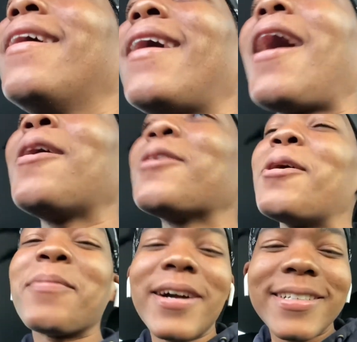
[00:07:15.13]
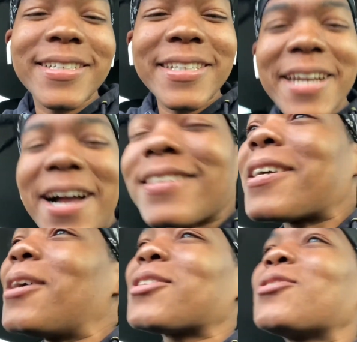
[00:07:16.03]
I don't know, bro. Just sit down,
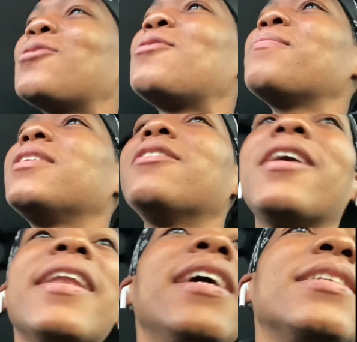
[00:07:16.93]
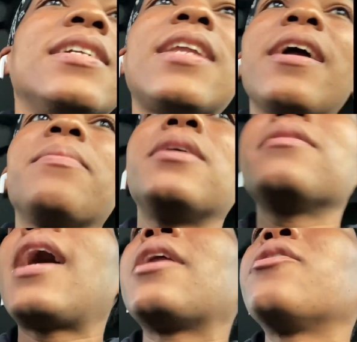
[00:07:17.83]
talk to him. You know, at the end of the day, bro,
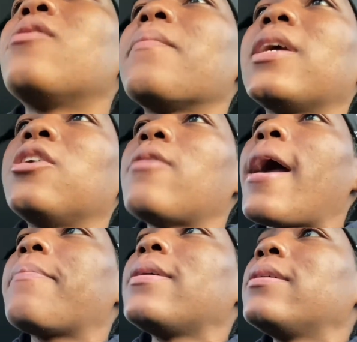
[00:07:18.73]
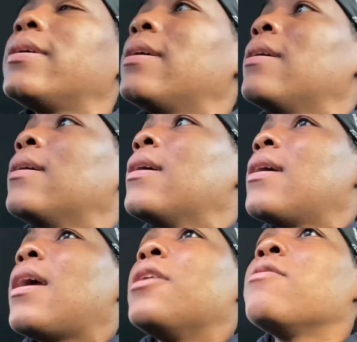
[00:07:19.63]
you gotta do what make you happy
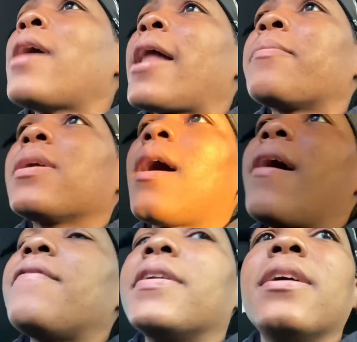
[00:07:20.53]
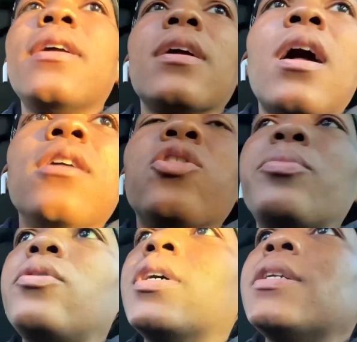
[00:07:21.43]
and you got to be confident and
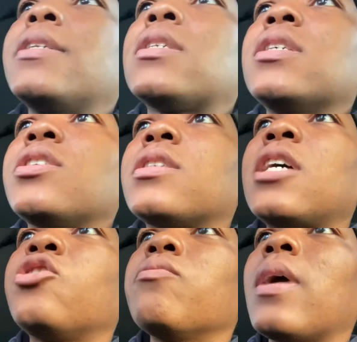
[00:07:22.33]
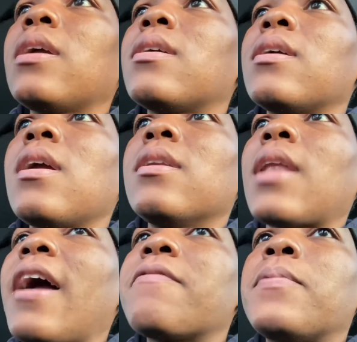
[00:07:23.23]
comfortable in the decisions that you make in
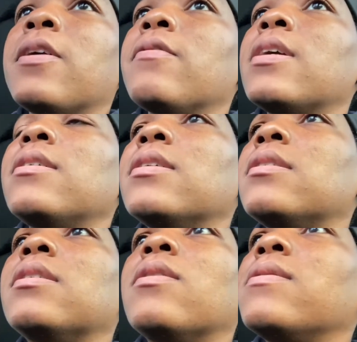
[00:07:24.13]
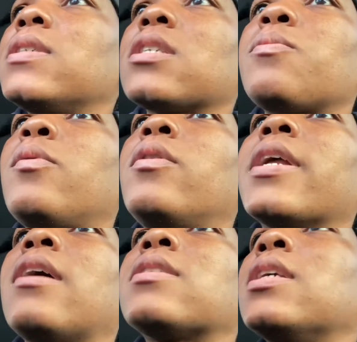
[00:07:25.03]
life period it don't just boil
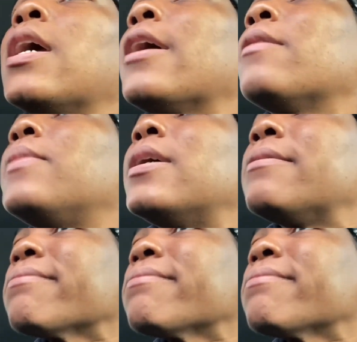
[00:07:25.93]
down to your hair but